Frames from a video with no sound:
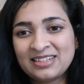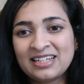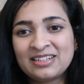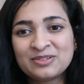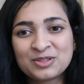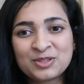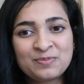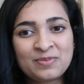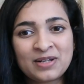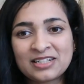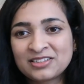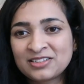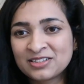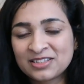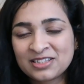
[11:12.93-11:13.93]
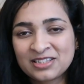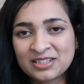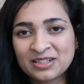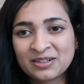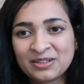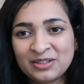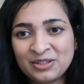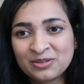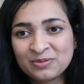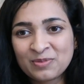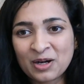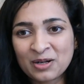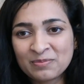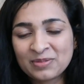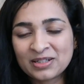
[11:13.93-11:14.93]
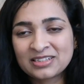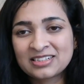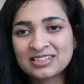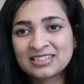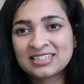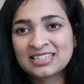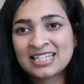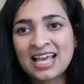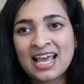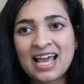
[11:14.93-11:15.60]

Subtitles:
take those precious newborn pictures